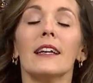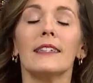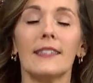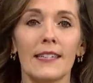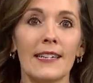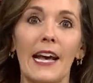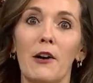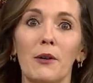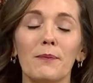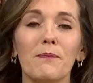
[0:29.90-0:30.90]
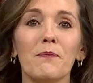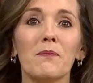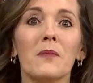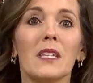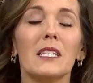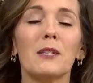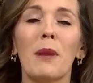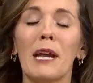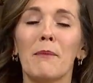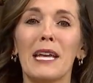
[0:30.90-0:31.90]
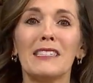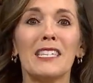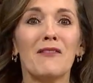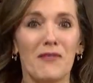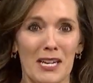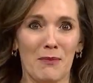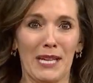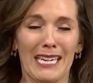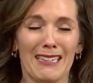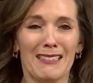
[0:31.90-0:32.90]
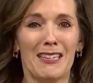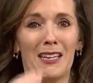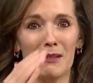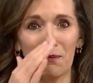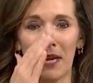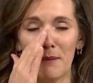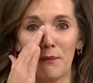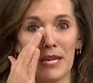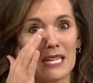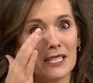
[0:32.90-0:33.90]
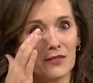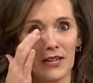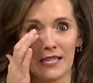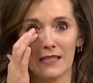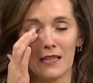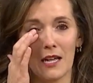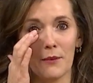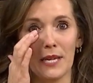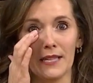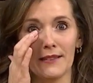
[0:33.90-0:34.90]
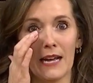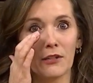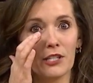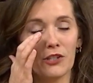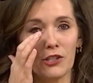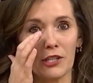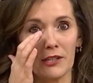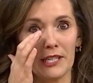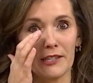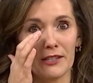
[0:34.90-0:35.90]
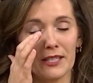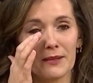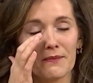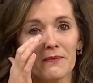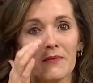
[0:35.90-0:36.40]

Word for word: to send out to my amazing family, my biggest fan club and loudest cheerleaders.